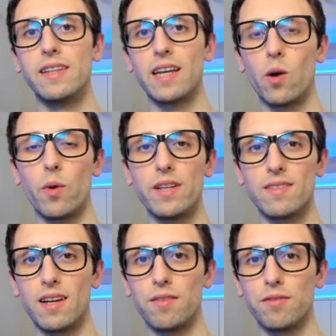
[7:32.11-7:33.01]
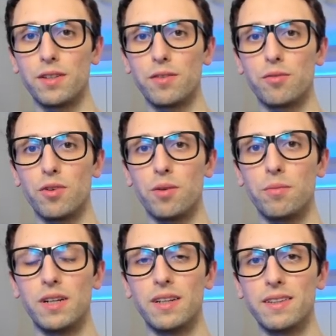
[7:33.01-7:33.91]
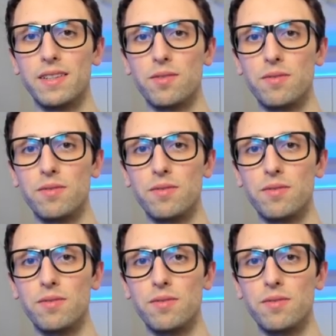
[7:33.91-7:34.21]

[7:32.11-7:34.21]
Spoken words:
take away something from this